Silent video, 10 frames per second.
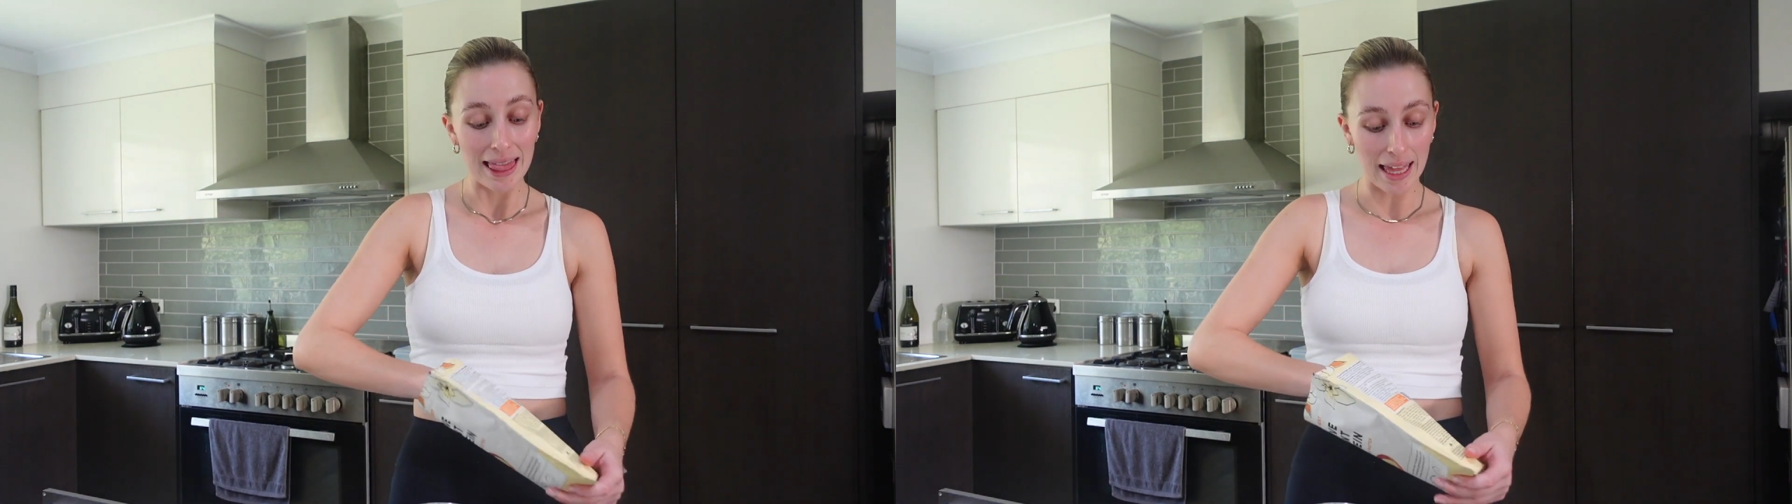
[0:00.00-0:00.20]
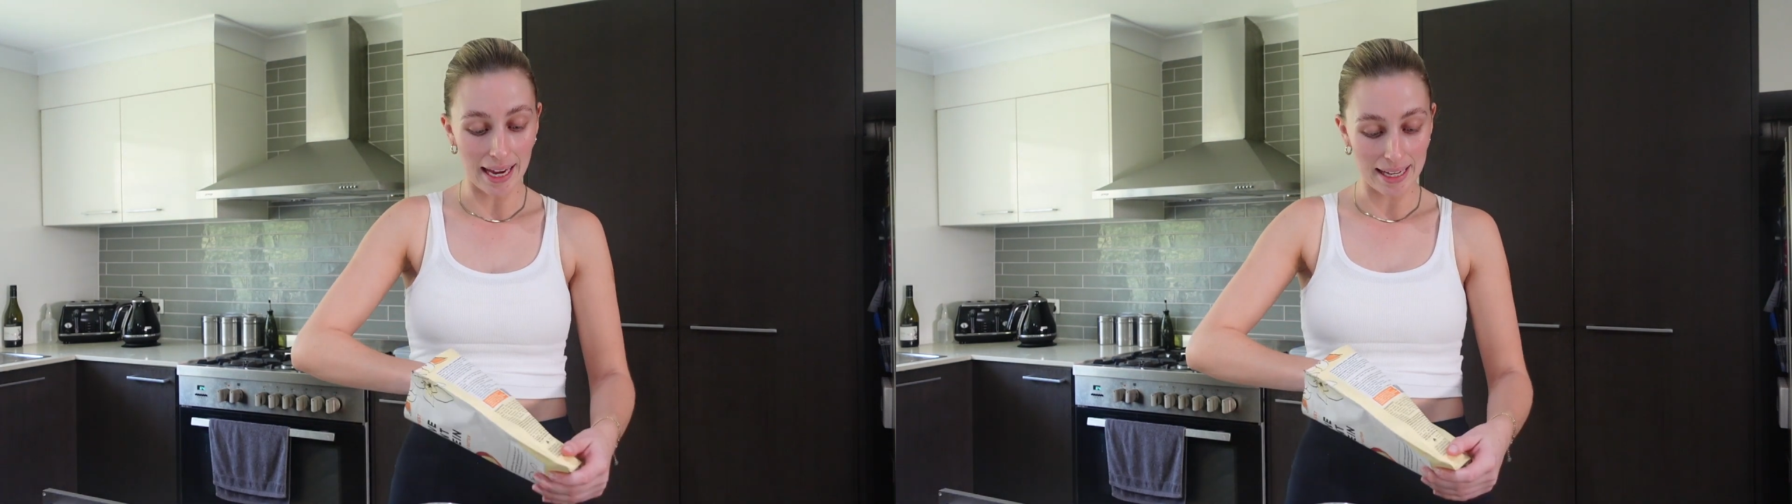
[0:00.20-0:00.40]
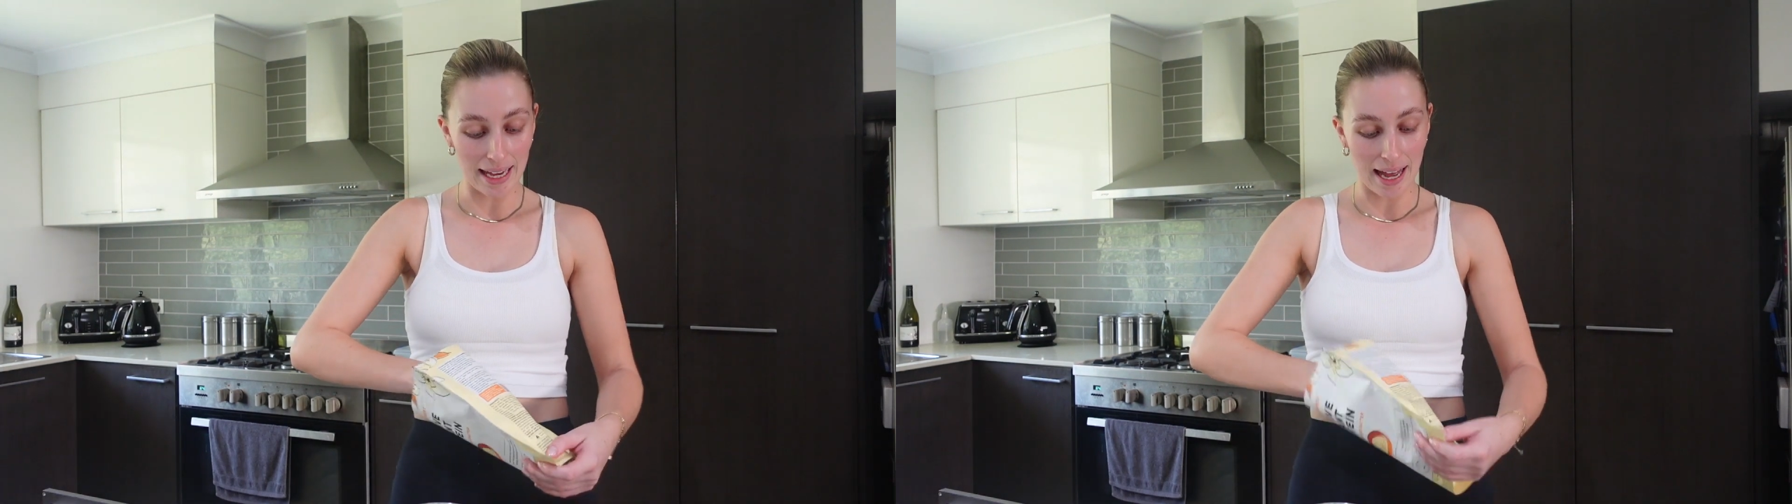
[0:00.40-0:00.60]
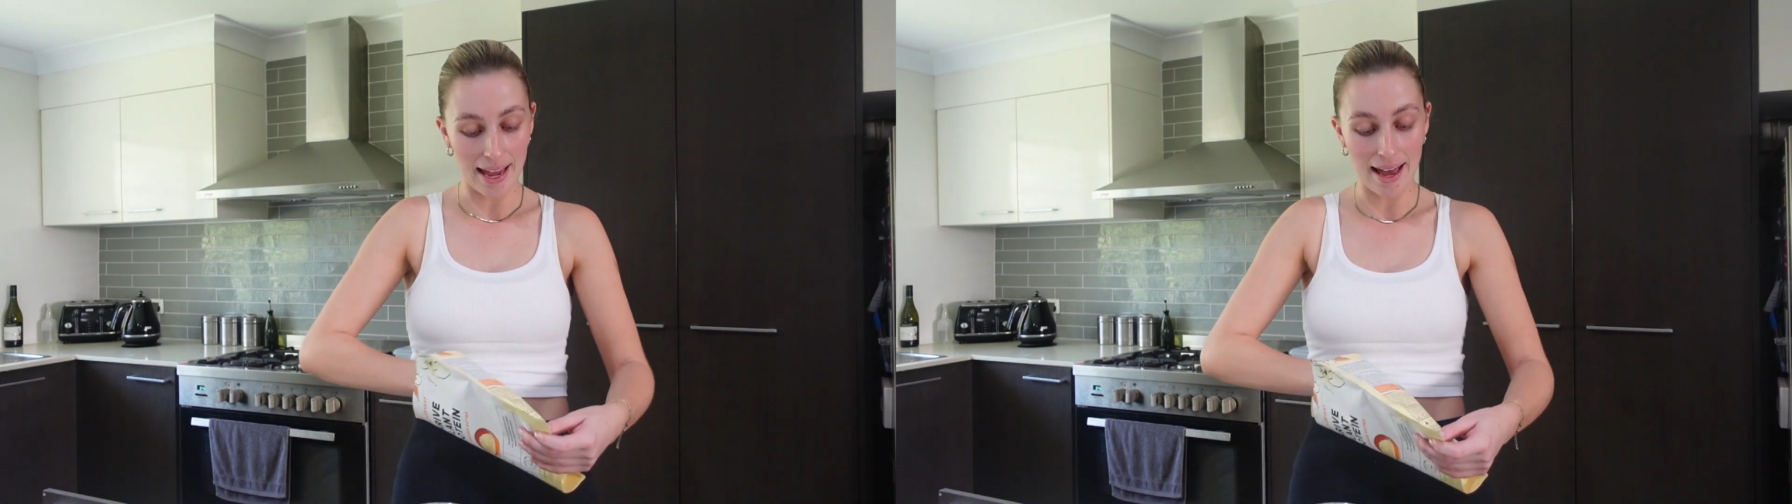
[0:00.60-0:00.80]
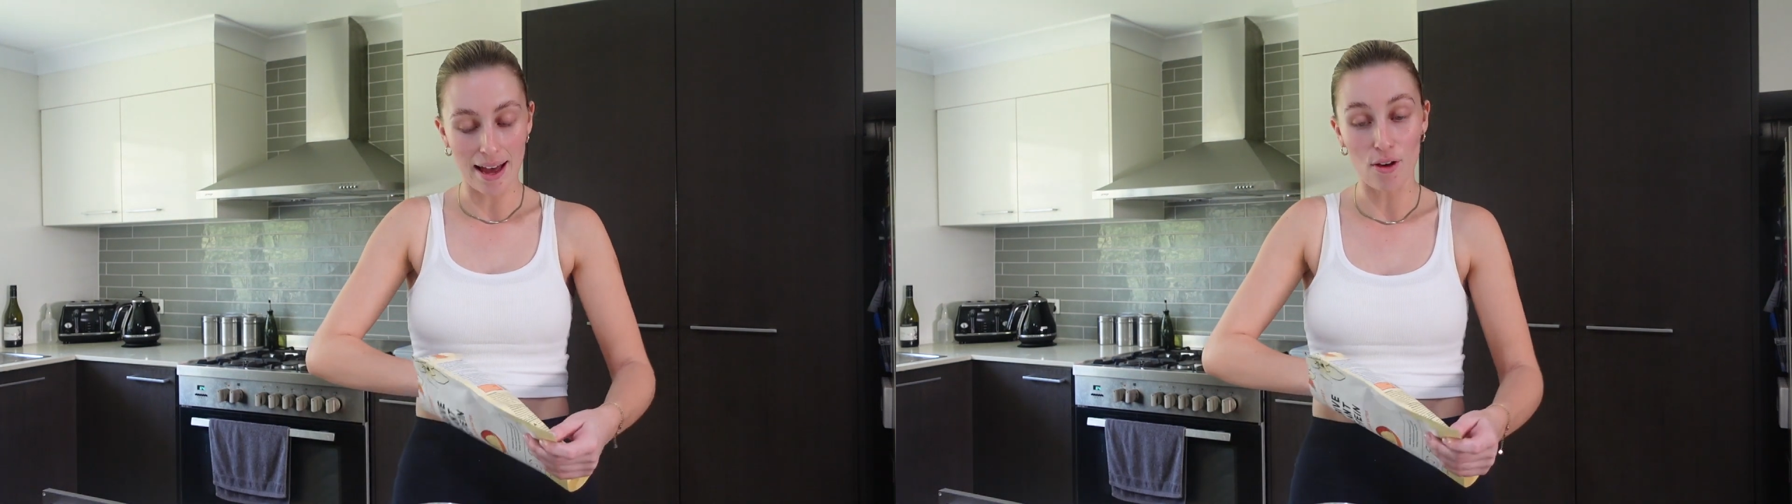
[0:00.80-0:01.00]
like I
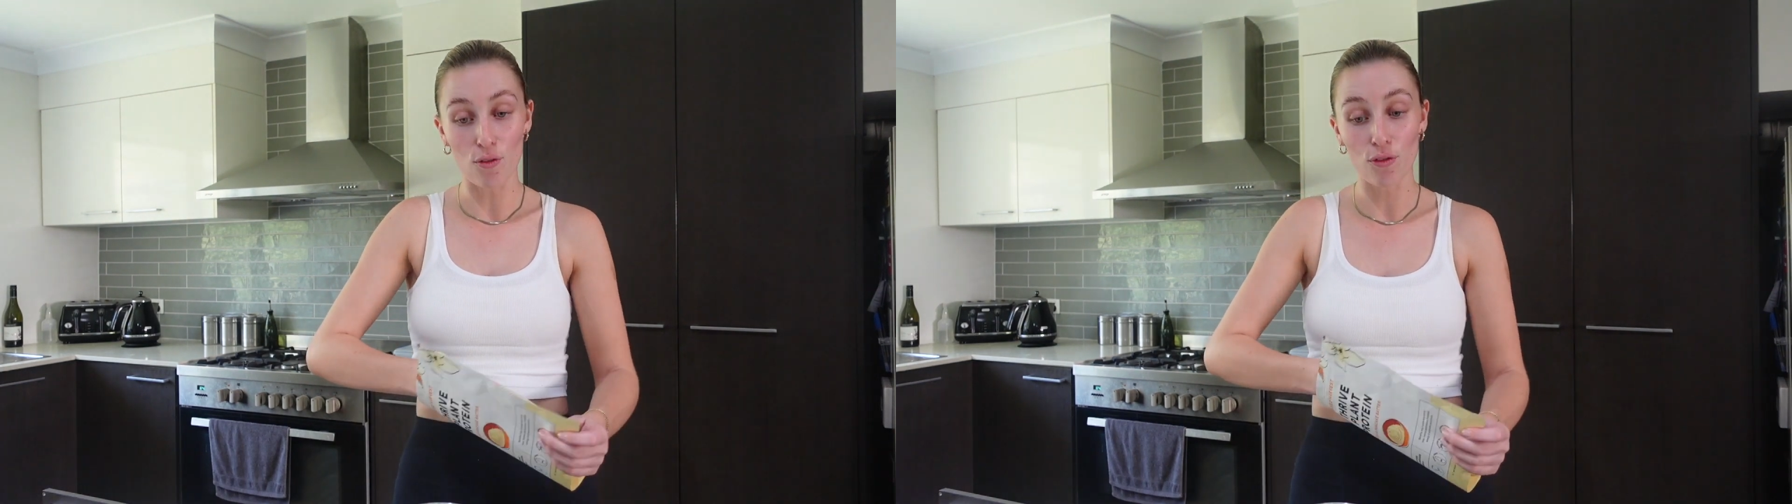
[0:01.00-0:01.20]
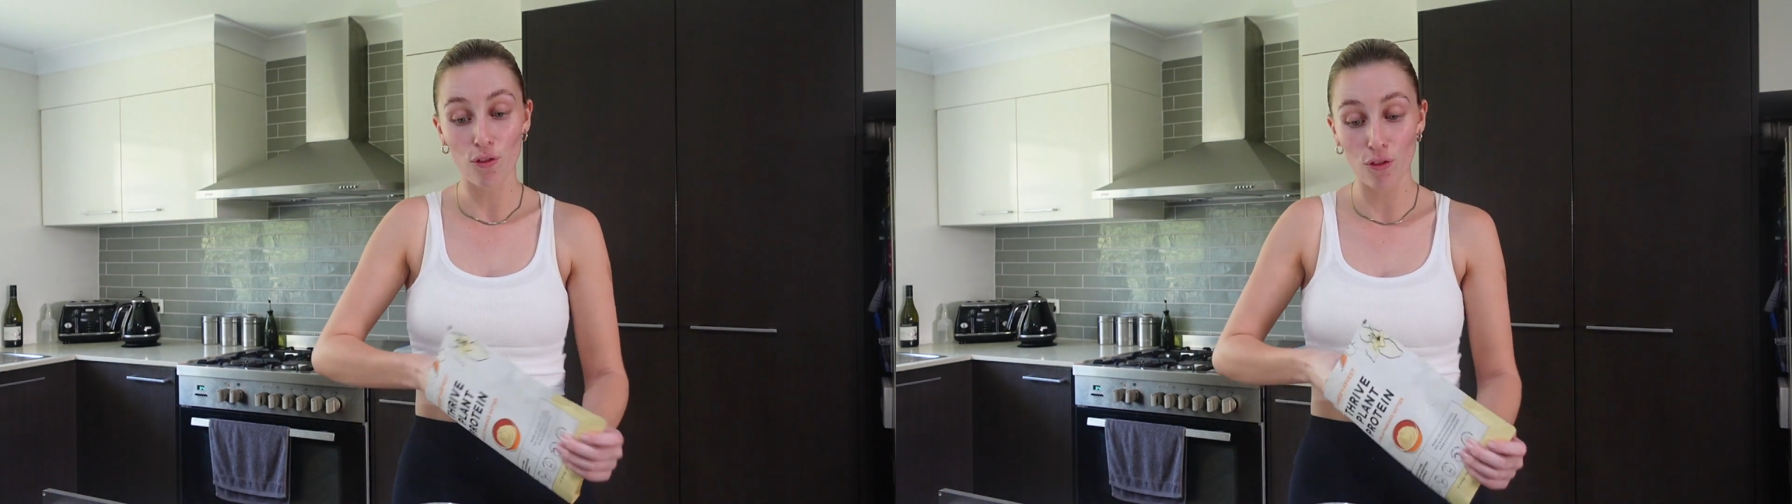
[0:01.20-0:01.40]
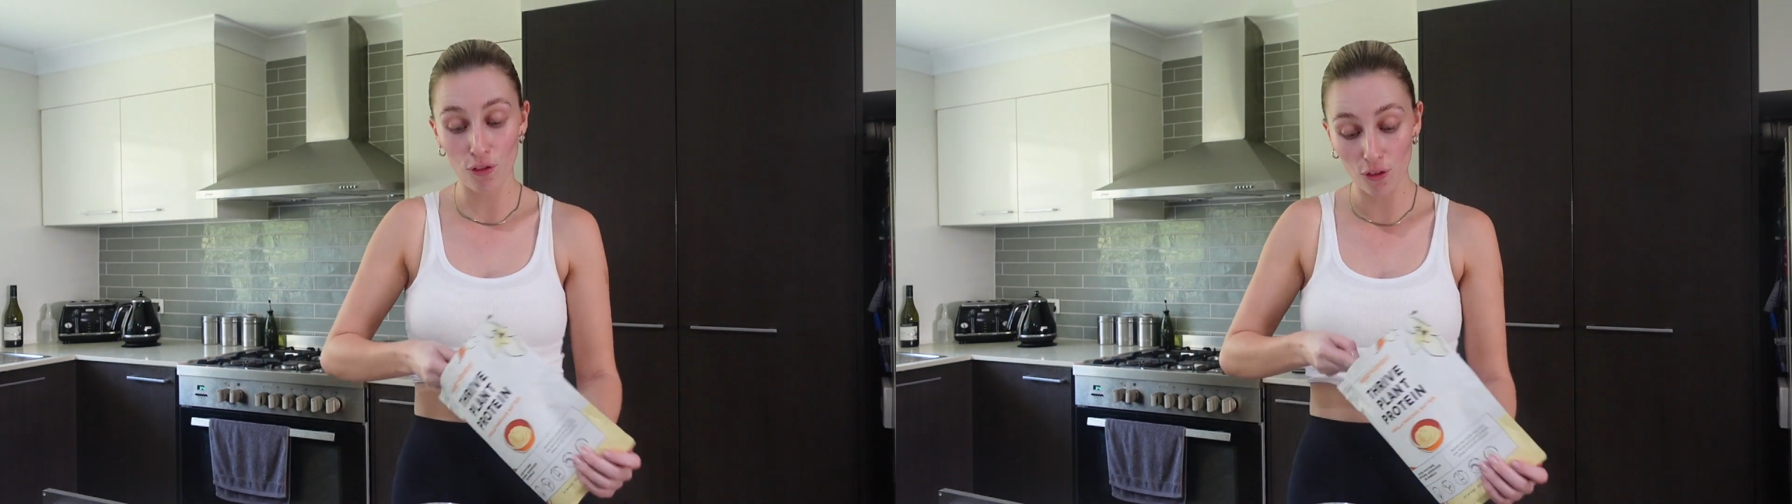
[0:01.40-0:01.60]
have